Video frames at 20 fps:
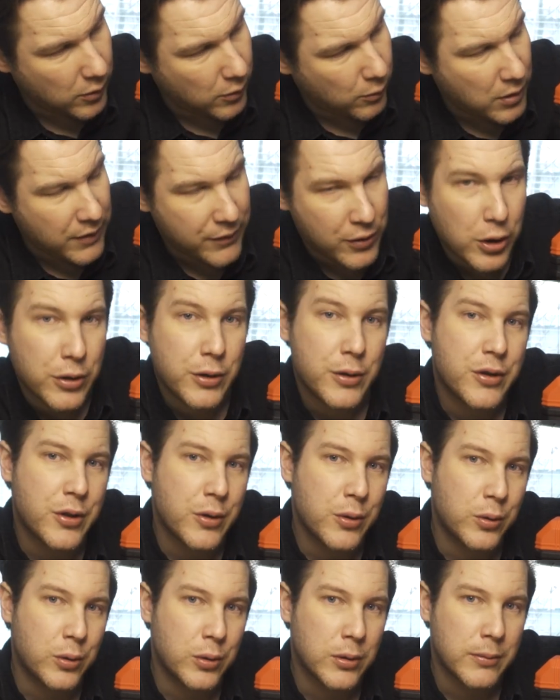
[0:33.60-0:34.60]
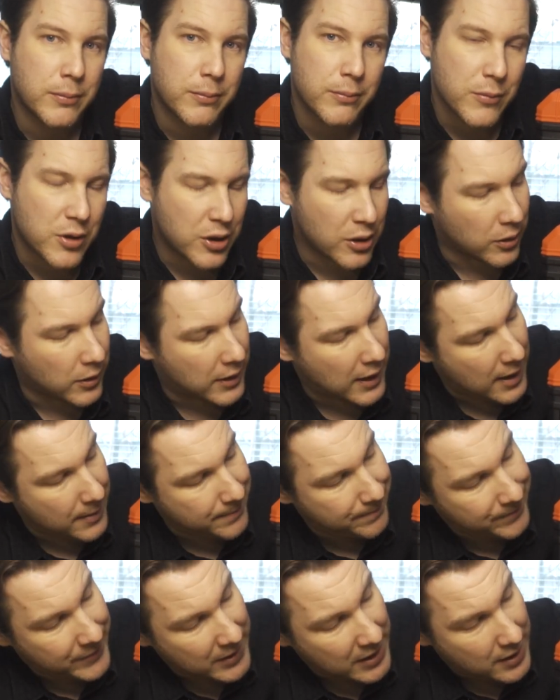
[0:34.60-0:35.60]
we've got a new tool to look at.
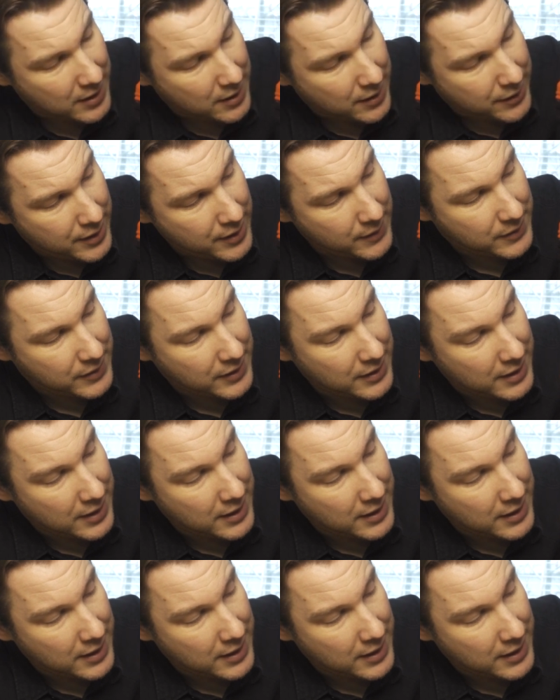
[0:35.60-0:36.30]
This